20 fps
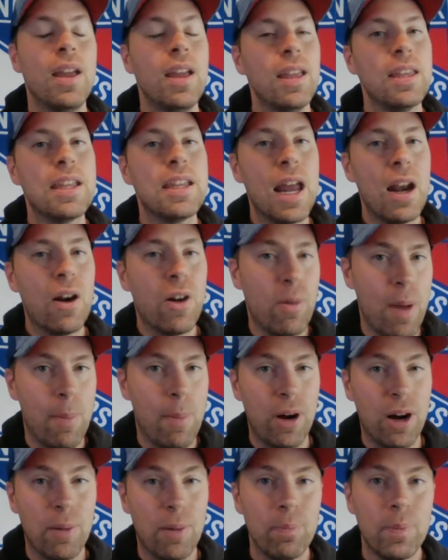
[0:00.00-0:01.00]
You got to
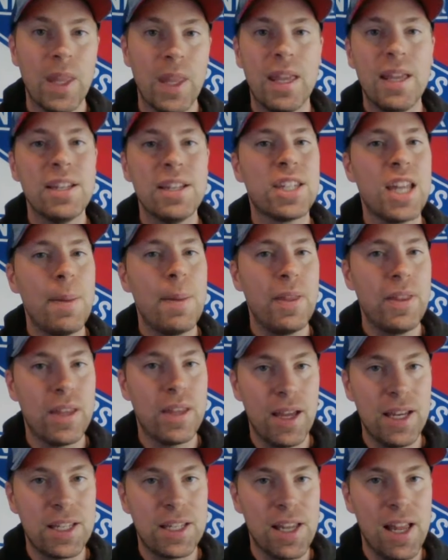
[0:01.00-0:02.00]
remember, his time on the
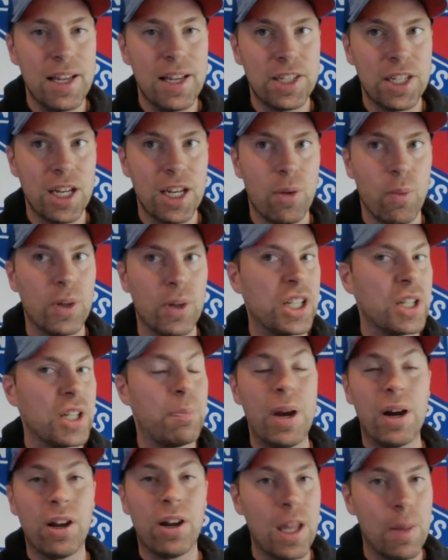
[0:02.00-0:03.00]
ice last year, which is
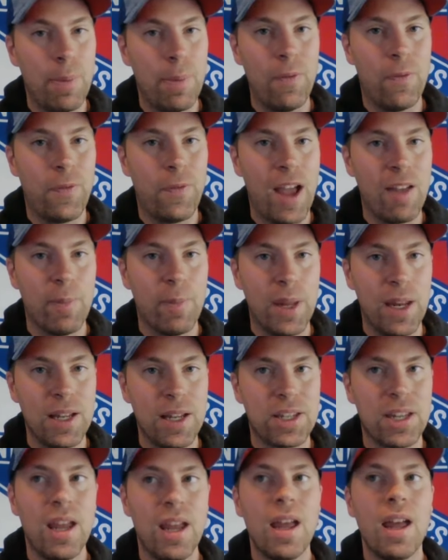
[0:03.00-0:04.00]
barely above 5
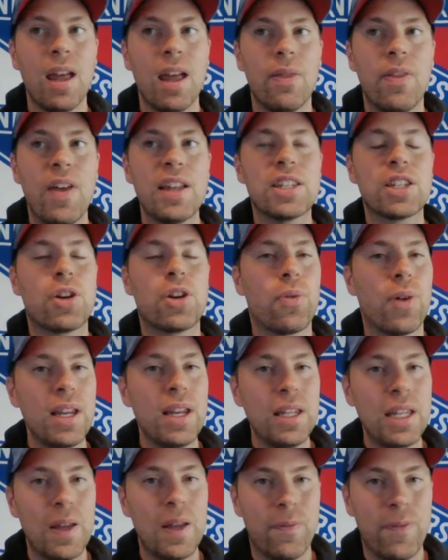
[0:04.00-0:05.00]
minutes, that's
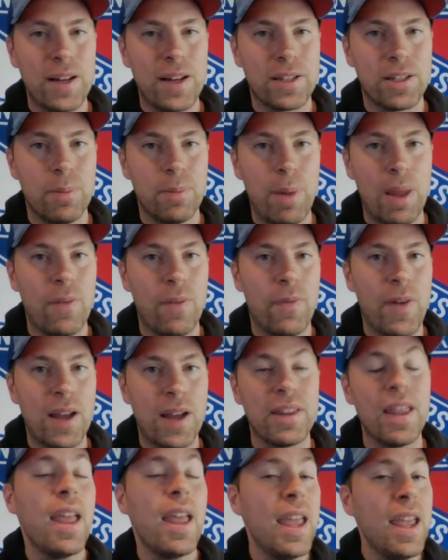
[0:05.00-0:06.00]
greatly affected by the fact
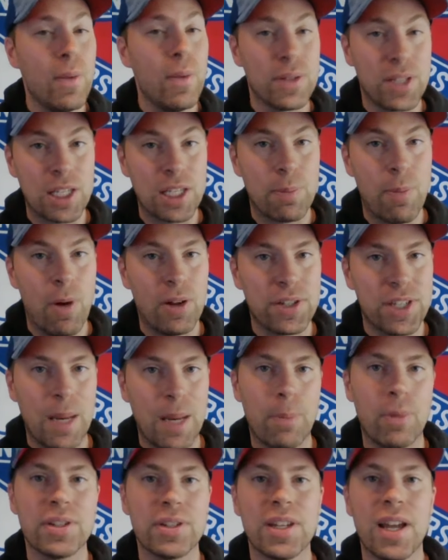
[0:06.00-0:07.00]
that, A, it was a small
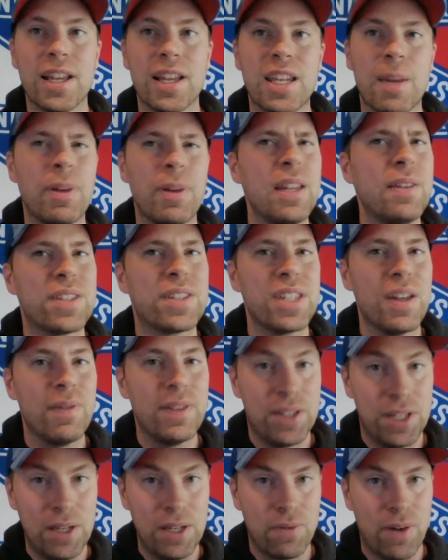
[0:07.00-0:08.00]
sample size, I believe
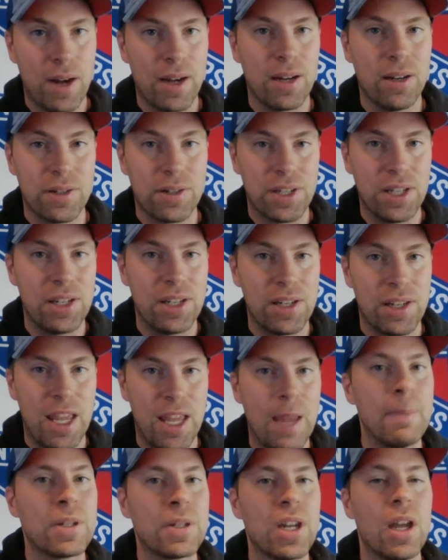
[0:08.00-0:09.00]
17 regular season
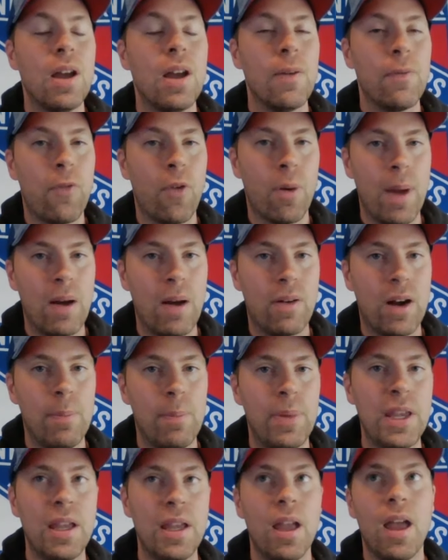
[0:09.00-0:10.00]
games for Matt
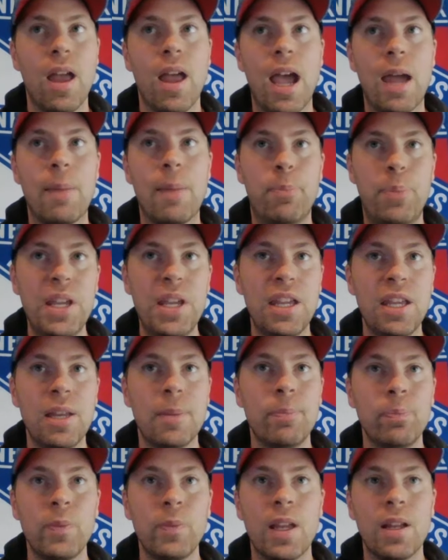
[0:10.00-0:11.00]
Rempe, and
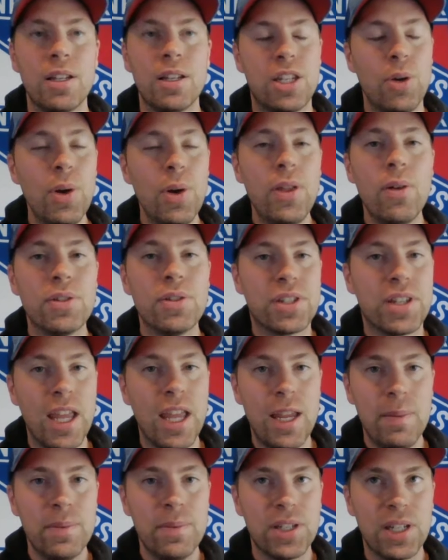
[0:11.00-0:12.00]
B, two of those
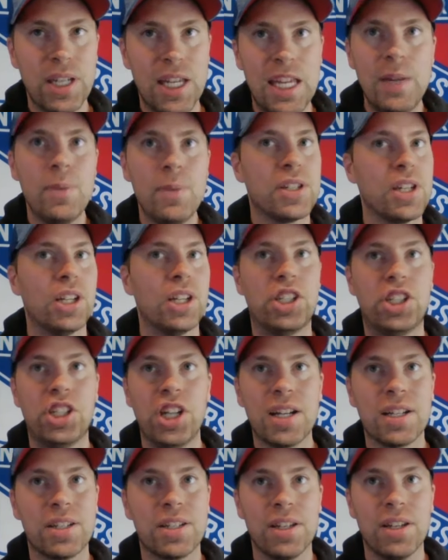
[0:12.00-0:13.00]
games he was
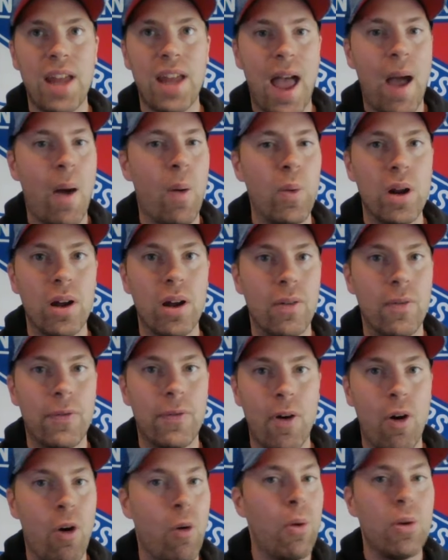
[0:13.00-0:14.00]
ejected out of
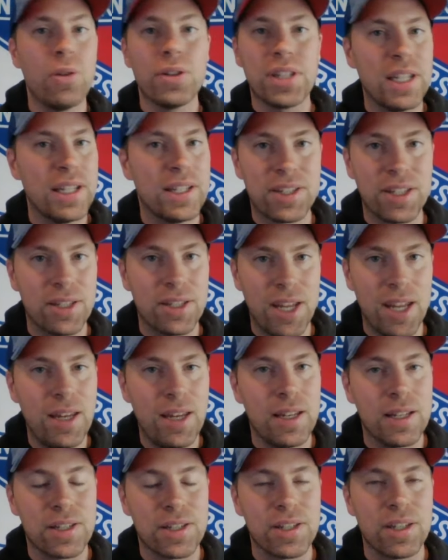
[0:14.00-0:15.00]
almost
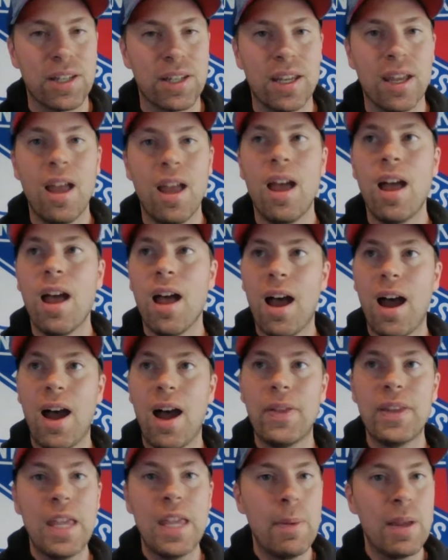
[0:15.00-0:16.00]
instantaneously.
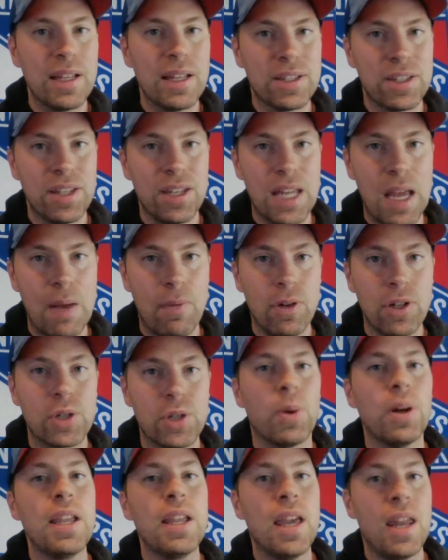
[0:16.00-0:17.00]
The game against the Devils,
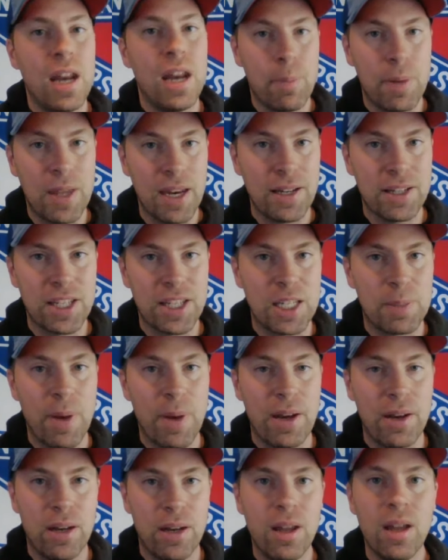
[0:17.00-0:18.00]
where he ended up getting
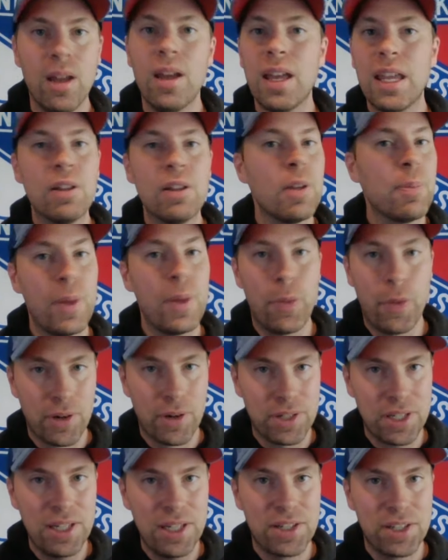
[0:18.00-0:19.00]
suspended, he only played
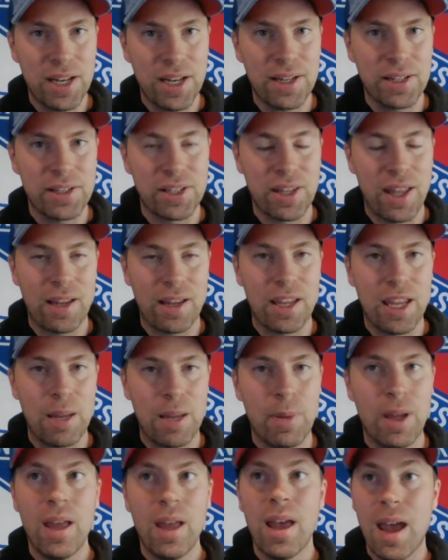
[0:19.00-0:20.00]
13 seconds in that
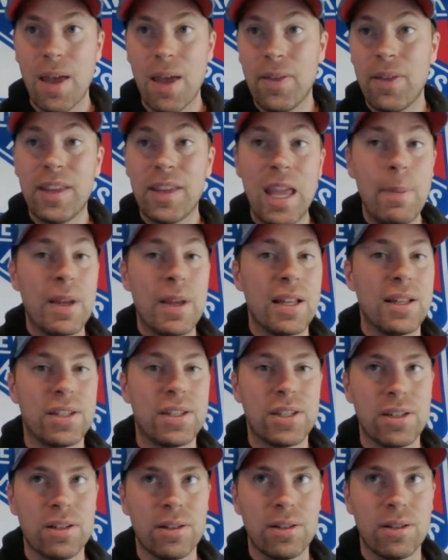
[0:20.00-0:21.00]
game. And then the game
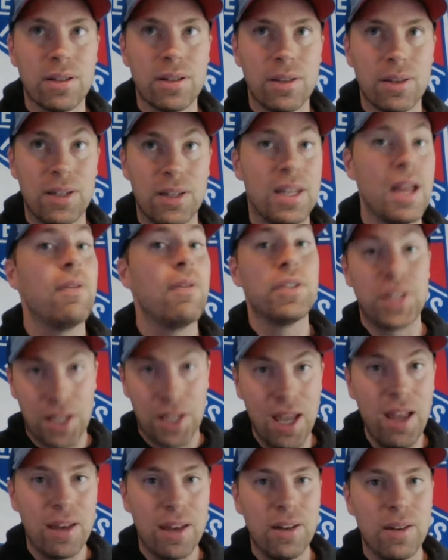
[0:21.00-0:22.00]
against the Devils
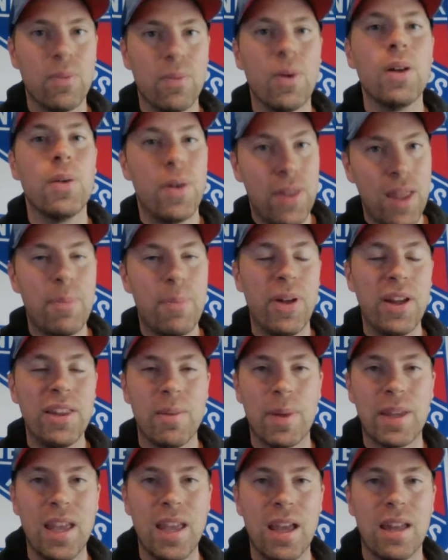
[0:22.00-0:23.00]
again, when they played them
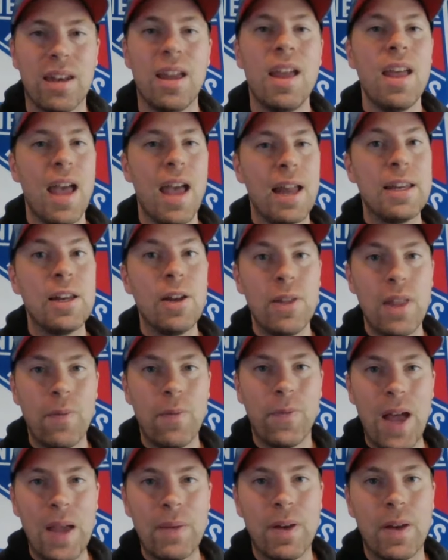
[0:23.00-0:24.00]
again, and you had that
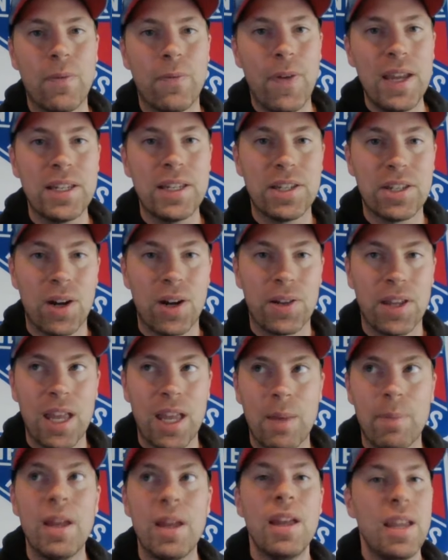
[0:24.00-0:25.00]
five-on-fight to start the
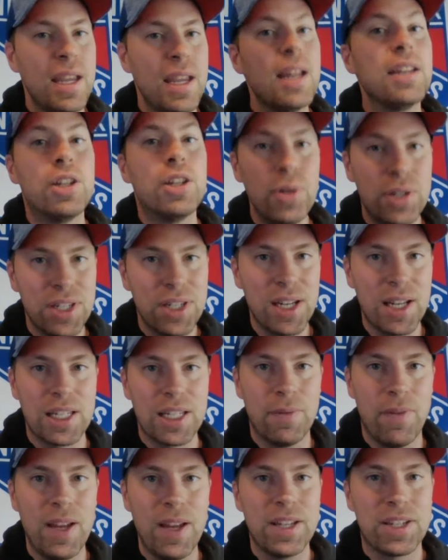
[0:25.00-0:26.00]
game, he had 2 seconds
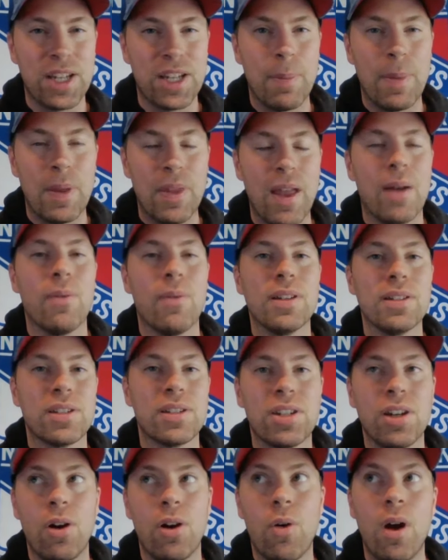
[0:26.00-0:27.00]
of ice time in that one.
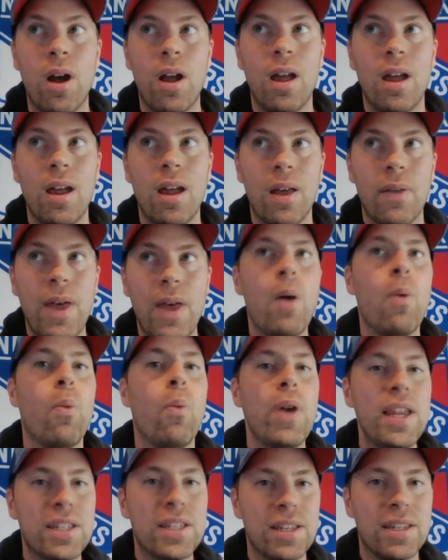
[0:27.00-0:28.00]
So that
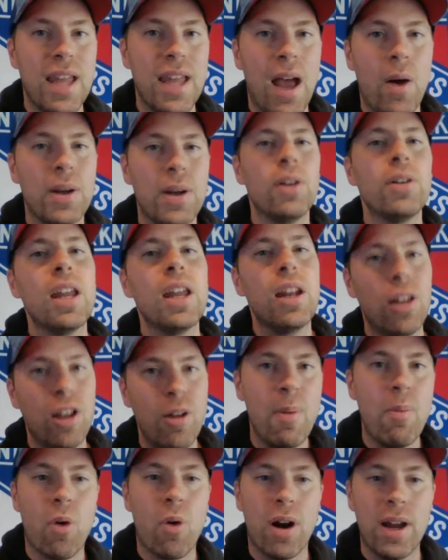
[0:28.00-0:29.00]
weighs it down. He'll get a little
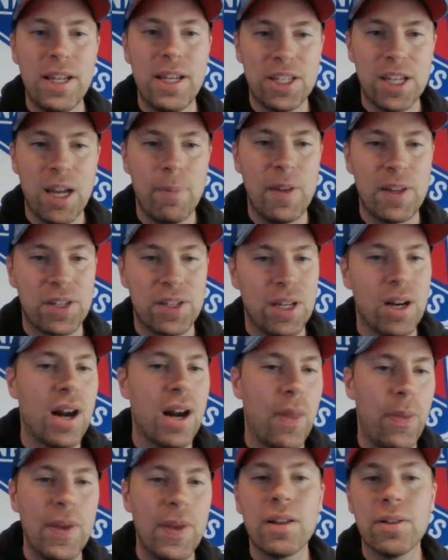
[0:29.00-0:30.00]
bit more ice time this year, and I
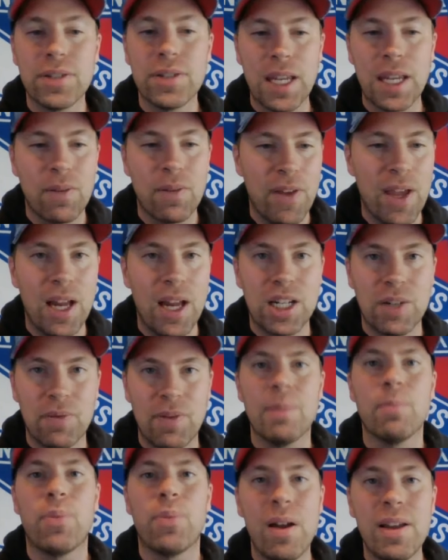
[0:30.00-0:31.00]
think he'll take advantage of it
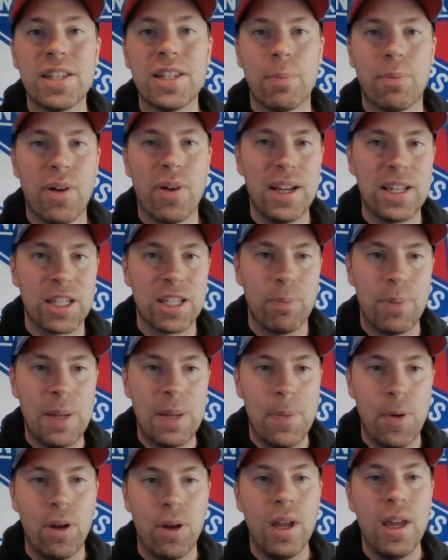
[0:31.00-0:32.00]
and probably surprise some
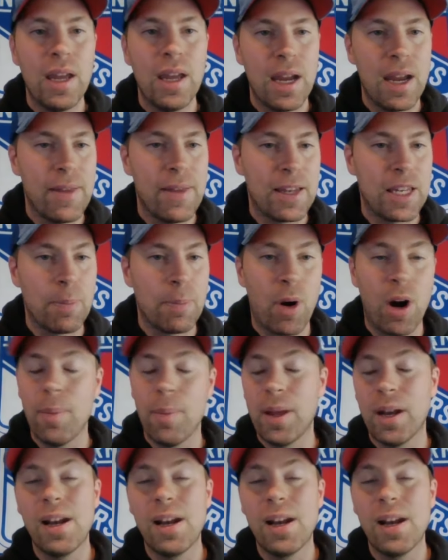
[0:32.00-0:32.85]
people in that department.